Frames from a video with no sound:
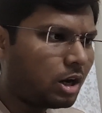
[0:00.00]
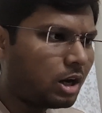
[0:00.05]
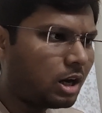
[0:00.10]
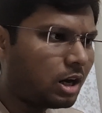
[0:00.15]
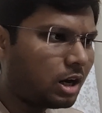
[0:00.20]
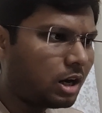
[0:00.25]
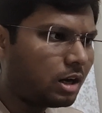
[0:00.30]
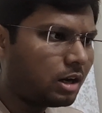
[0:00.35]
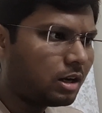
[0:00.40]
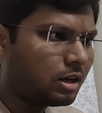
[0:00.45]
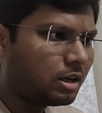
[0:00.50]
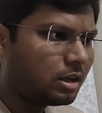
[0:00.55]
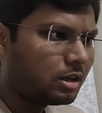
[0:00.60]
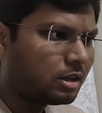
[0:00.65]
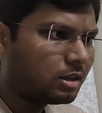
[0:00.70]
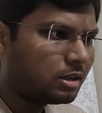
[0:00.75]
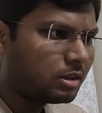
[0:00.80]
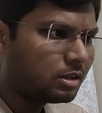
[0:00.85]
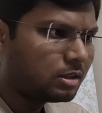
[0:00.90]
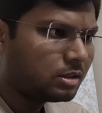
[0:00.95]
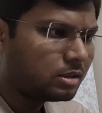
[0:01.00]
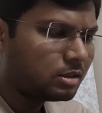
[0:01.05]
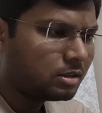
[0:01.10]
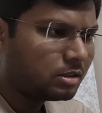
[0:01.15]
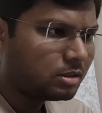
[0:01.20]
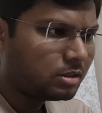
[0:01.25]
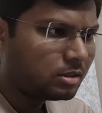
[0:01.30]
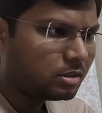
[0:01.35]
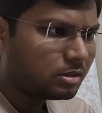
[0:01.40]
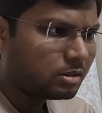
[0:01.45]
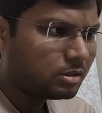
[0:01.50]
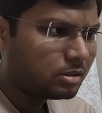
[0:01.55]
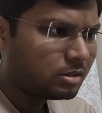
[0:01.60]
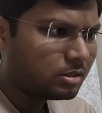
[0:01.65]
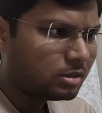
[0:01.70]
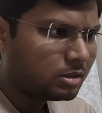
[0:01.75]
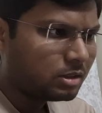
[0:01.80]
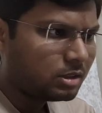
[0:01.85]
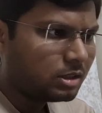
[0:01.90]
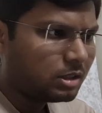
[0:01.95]
use? What will be used for validation
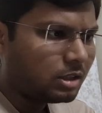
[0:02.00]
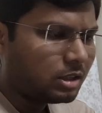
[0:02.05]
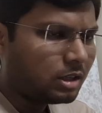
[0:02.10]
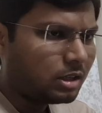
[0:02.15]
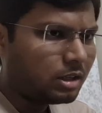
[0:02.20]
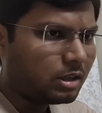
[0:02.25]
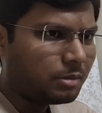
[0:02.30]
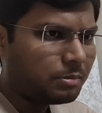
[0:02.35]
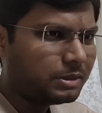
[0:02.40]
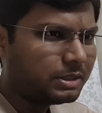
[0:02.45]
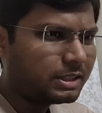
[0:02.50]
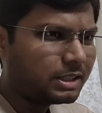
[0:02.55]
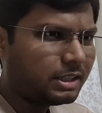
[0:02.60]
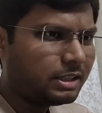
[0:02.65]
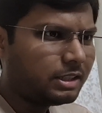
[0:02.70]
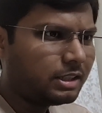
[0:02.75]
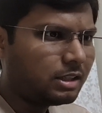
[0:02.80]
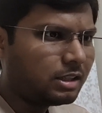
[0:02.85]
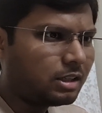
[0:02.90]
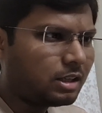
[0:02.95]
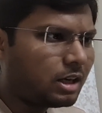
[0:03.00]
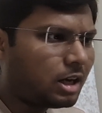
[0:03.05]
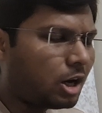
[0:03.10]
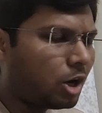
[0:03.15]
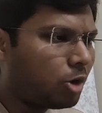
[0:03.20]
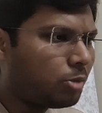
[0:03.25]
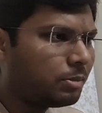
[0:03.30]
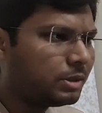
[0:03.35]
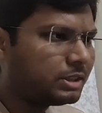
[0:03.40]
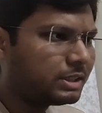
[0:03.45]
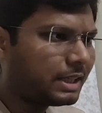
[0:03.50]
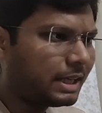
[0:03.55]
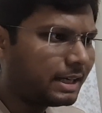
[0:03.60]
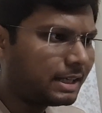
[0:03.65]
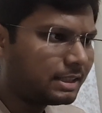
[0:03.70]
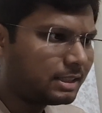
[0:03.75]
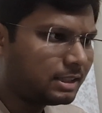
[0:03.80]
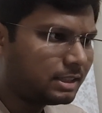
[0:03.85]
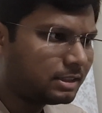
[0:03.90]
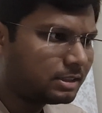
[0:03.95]
here? basically how much
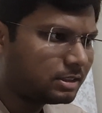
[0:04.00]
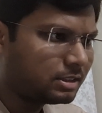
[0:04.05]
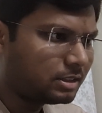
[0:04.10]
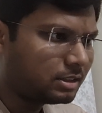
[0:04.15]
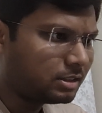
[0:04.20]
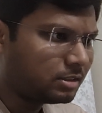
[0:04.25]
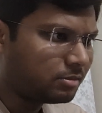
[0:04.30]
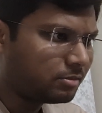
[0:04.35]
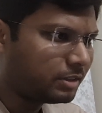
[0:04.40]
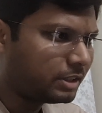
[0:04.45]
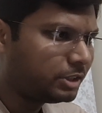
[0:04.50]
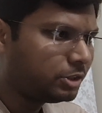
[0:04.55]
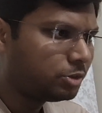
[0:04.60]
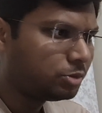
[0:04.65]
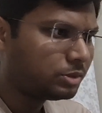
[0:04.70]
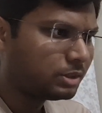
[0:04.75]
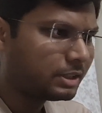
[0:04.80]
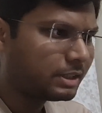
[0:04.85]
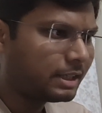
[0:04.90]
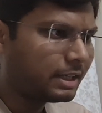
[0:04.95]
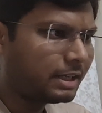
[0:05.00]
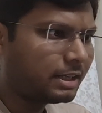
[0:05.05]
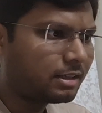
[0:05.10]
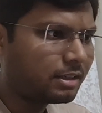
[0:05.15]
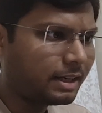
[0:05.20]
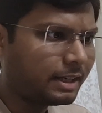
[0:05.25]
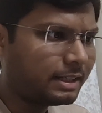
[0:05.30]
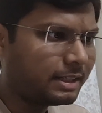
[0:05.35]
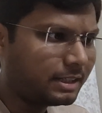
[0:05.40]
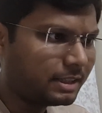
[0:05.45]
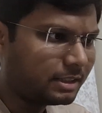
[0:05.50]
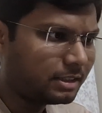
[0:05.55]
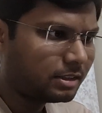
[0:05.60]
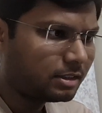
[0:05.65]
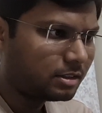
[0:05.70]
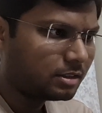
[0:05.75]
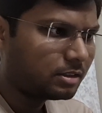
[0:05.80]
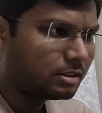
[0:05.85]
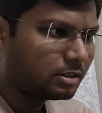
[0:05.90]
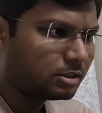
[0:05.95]
characters one user can write it,
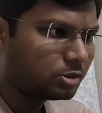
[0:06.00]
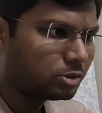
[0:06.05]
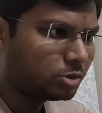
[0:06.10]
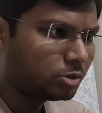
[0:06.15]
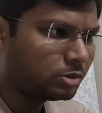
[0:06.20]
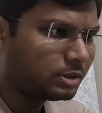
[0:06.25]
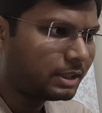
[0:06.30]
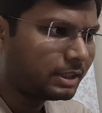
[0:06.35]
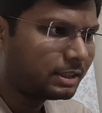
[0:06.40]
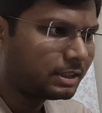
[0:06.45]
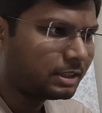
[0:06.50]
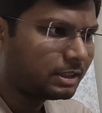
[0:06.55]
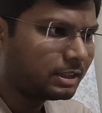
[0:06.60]
so that